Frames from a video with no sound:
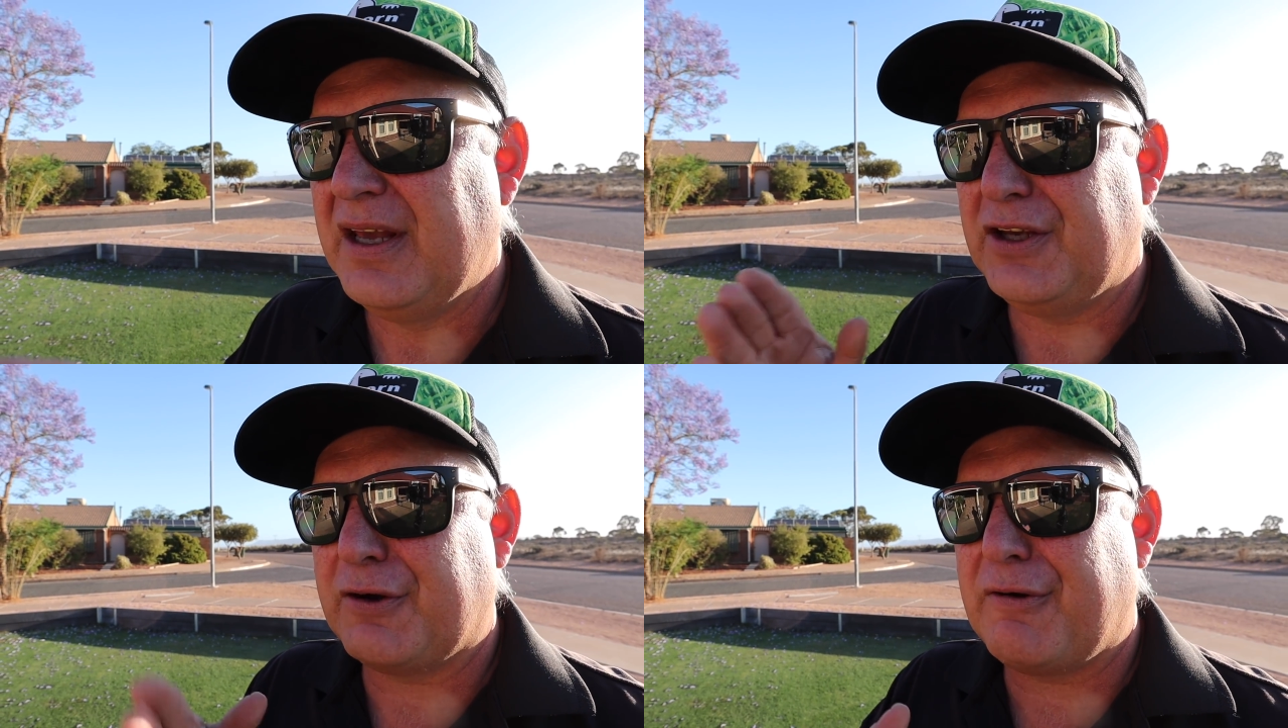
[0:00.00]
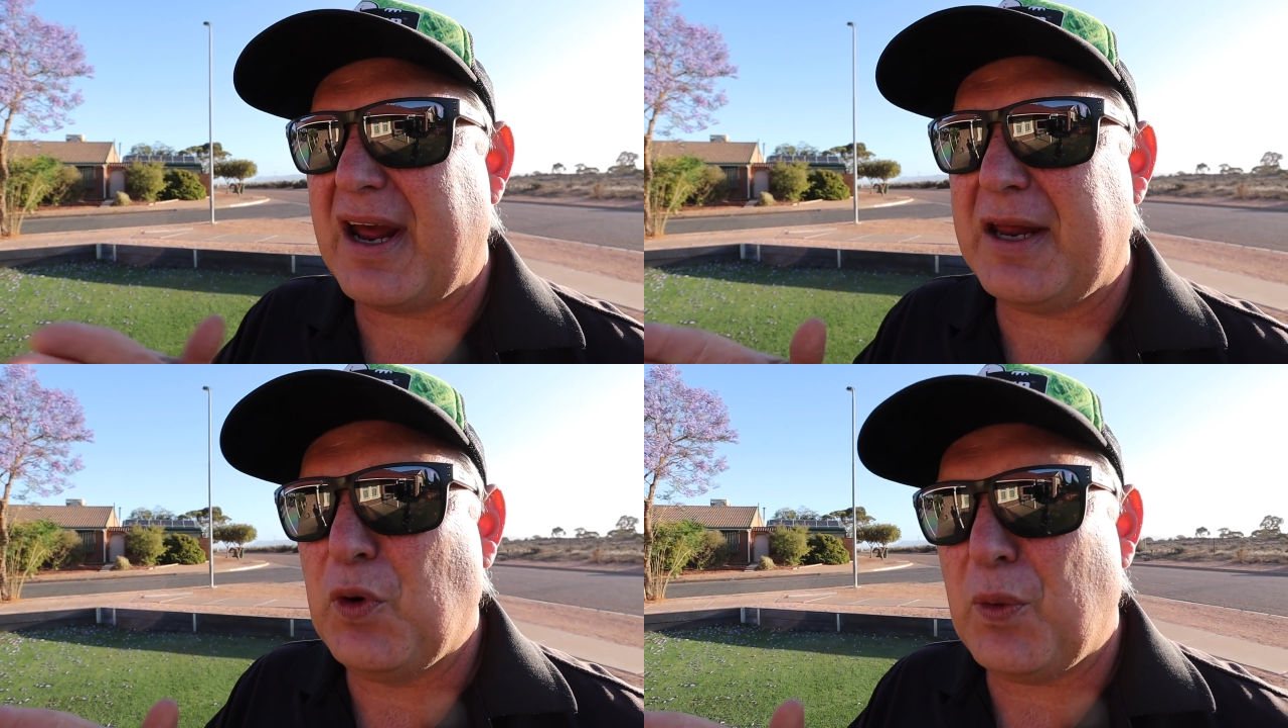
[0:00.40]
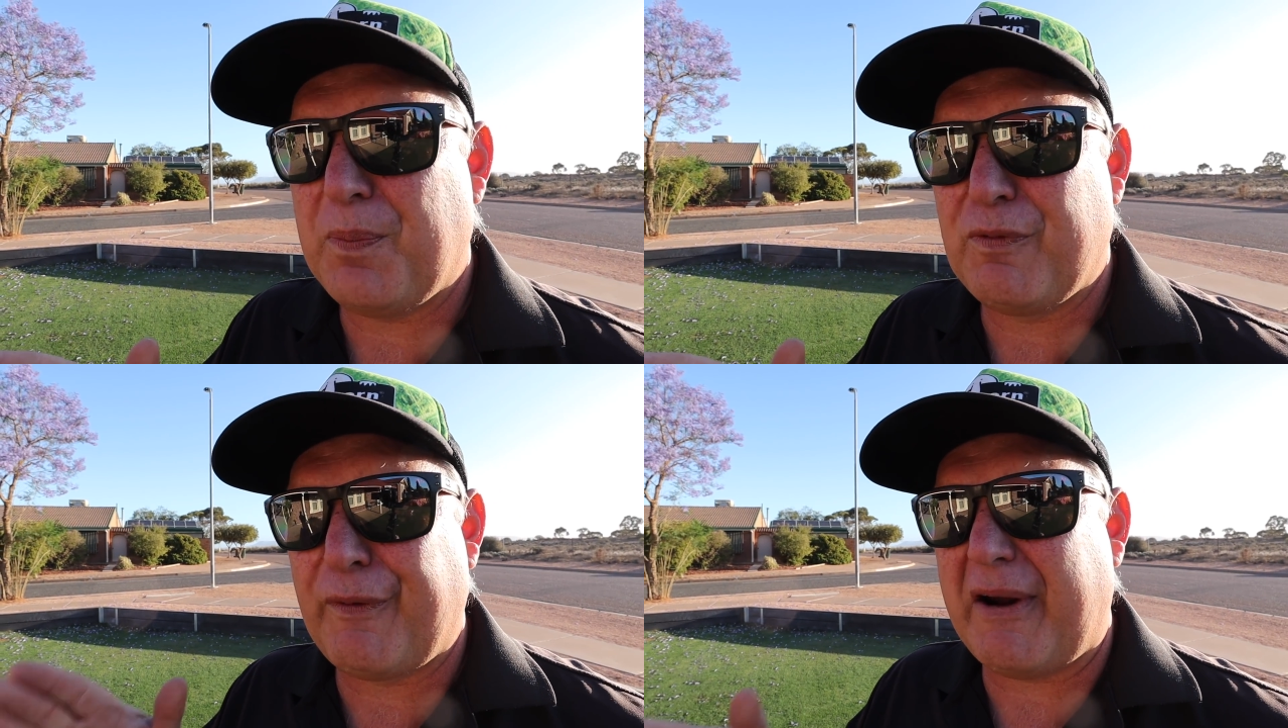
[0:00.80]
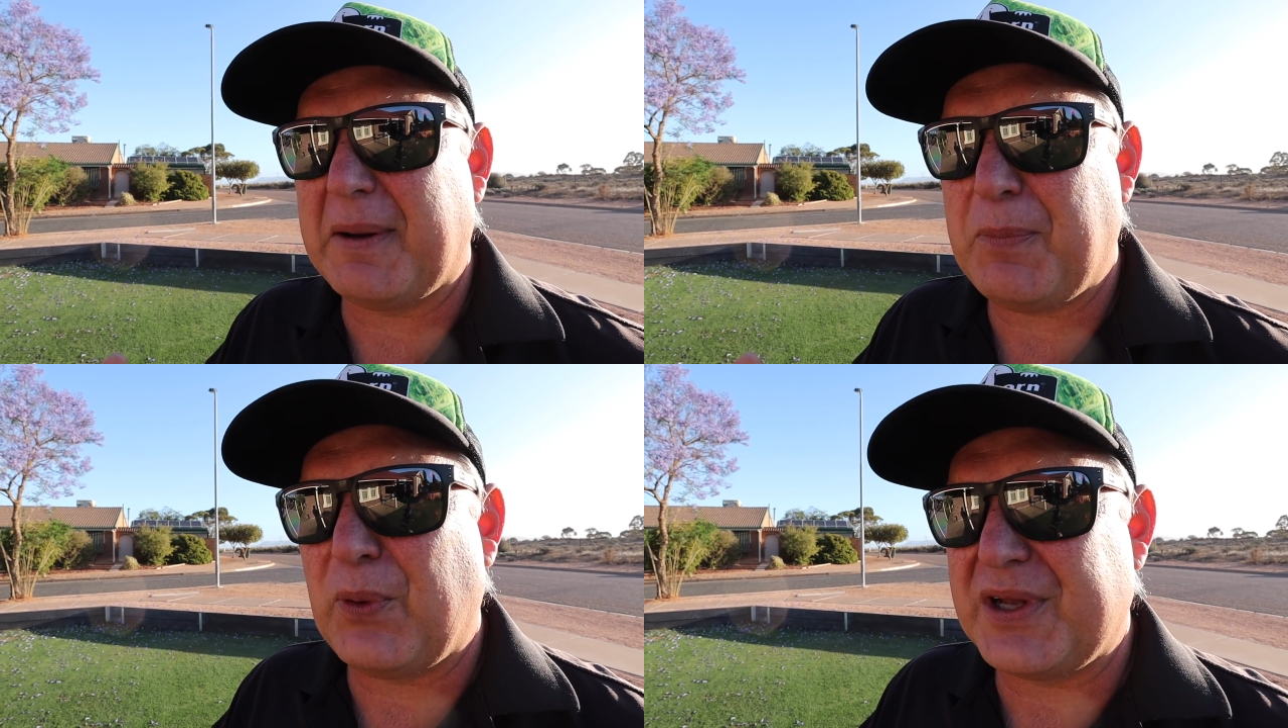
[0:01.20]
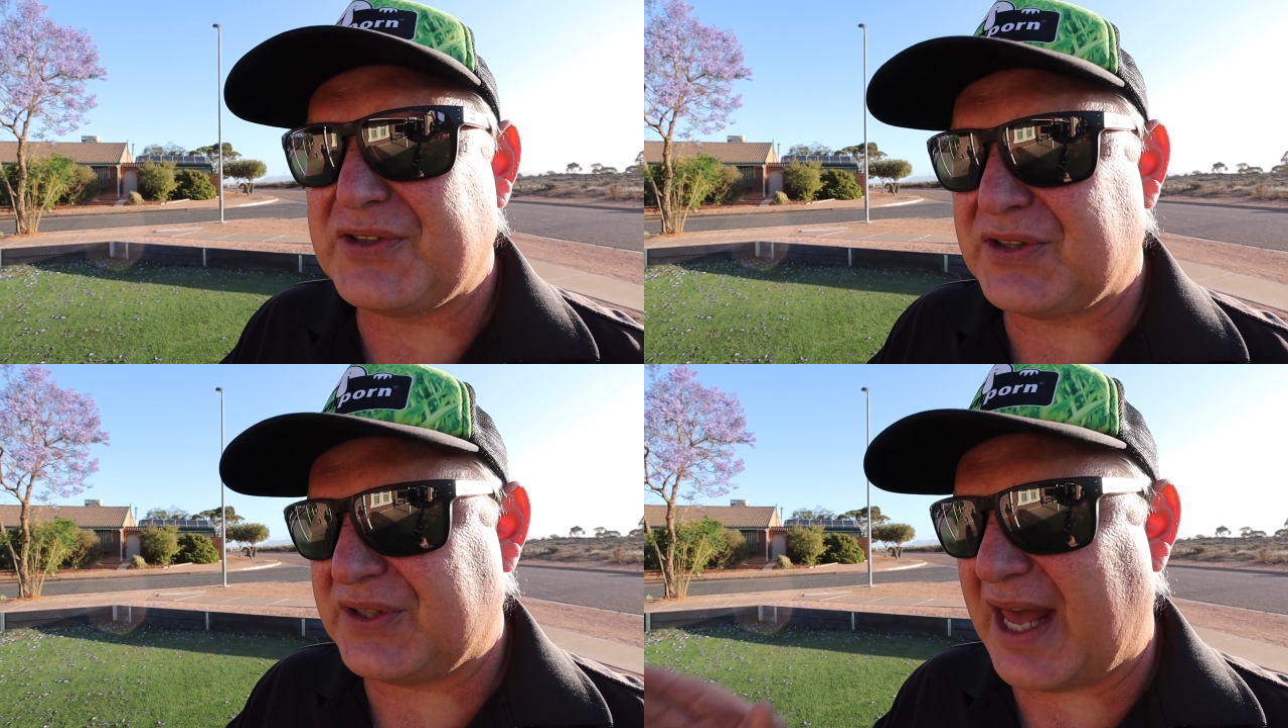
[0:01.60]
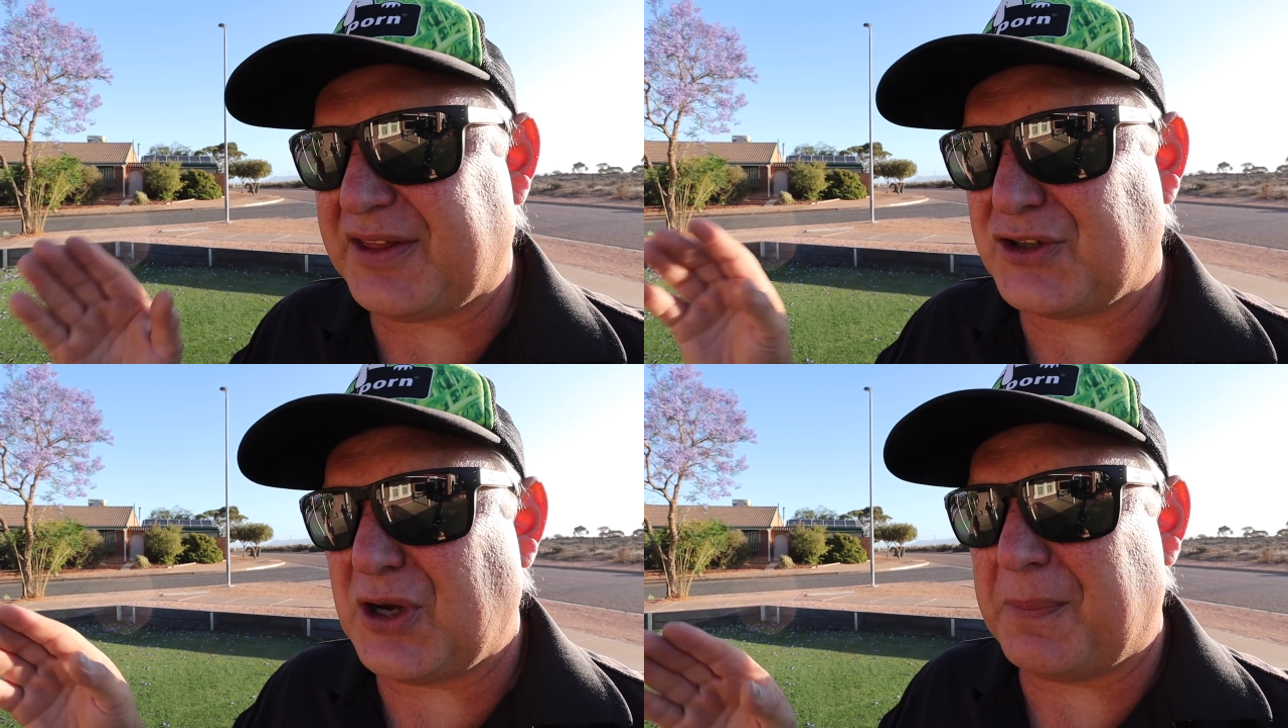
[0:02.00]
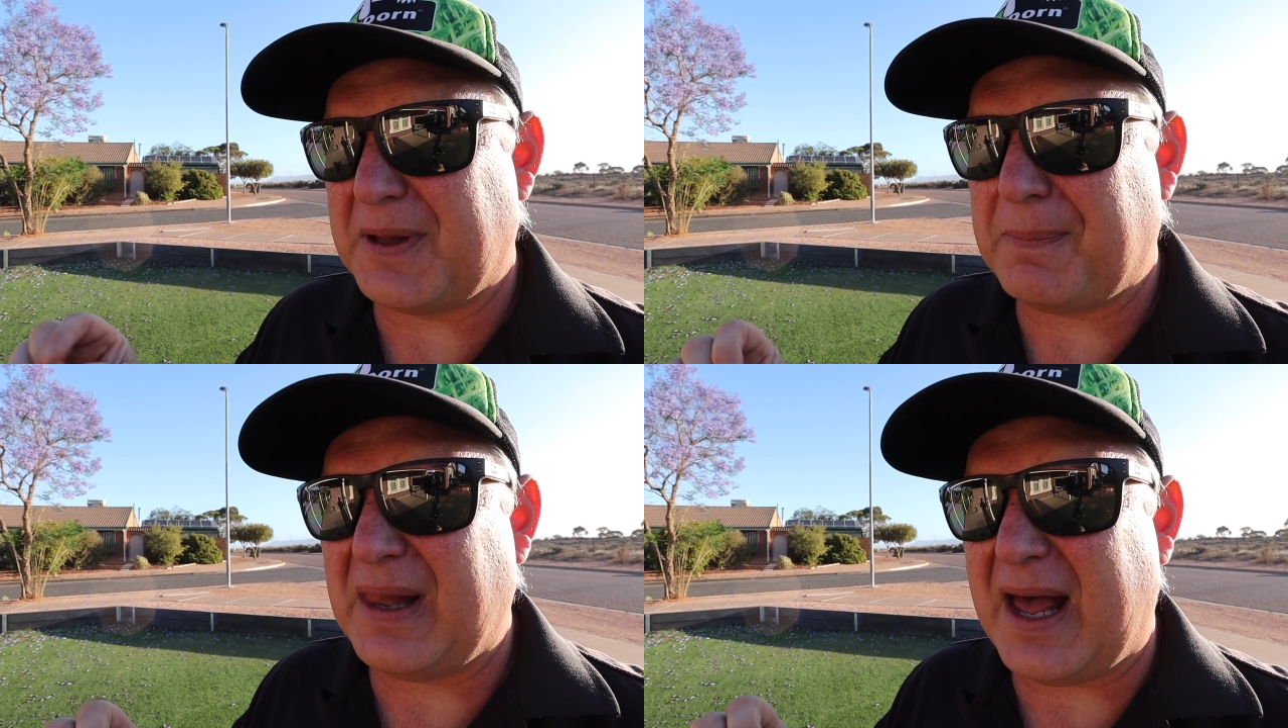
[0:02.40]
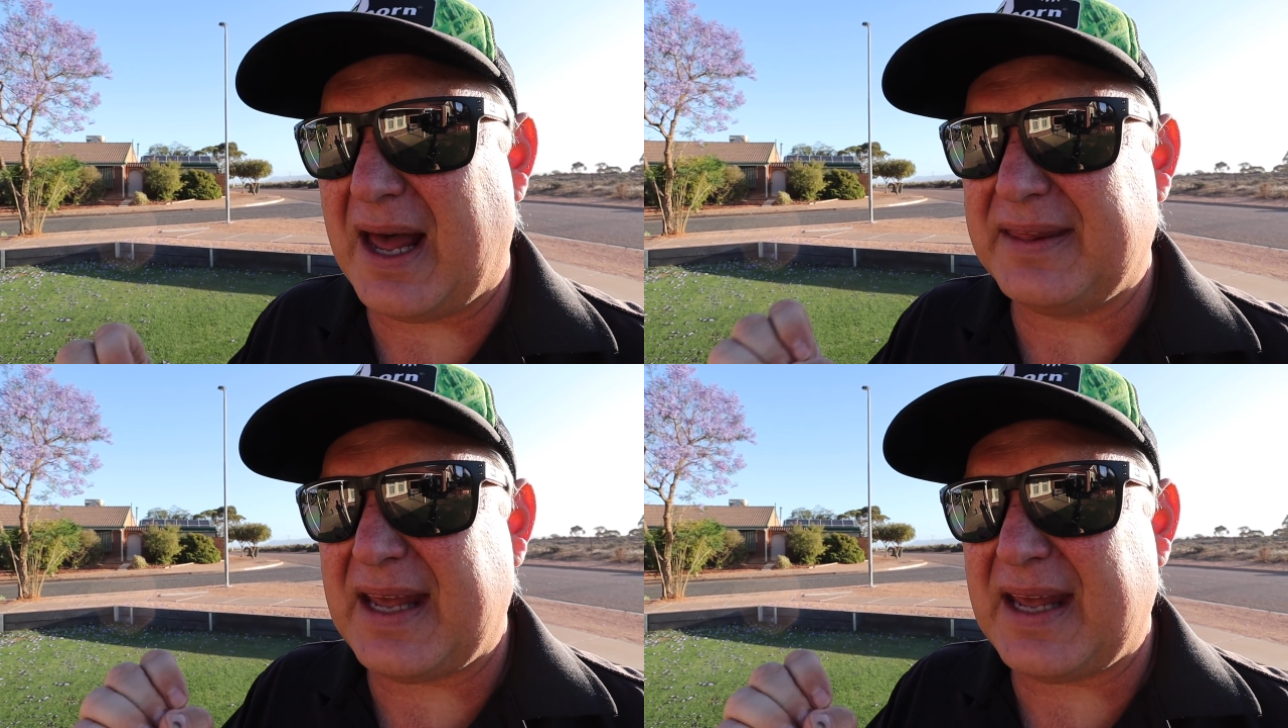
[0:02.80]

you're creating more growing points at the top of the plant,